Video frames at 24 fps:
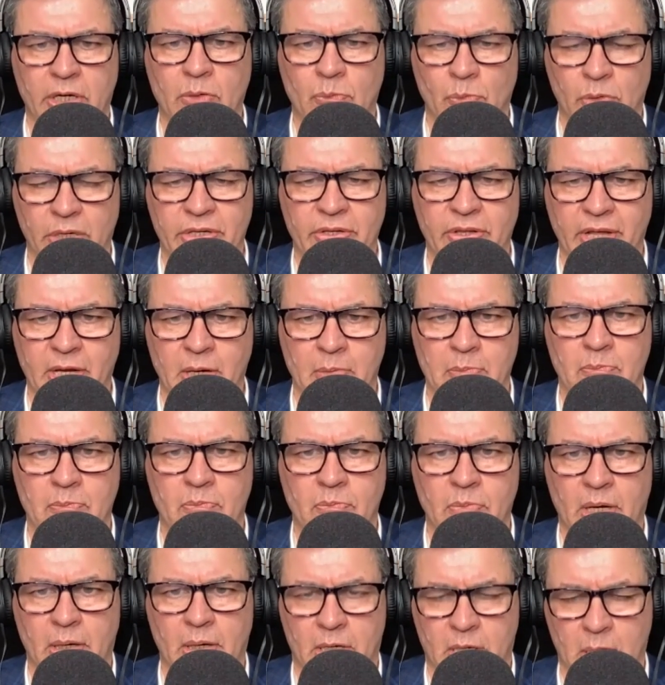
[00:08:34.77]
are they
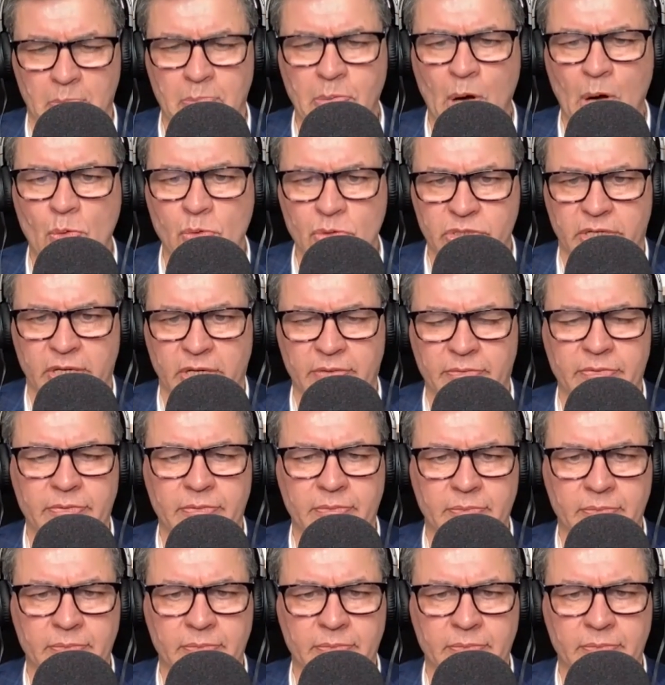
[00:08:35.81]
composed of?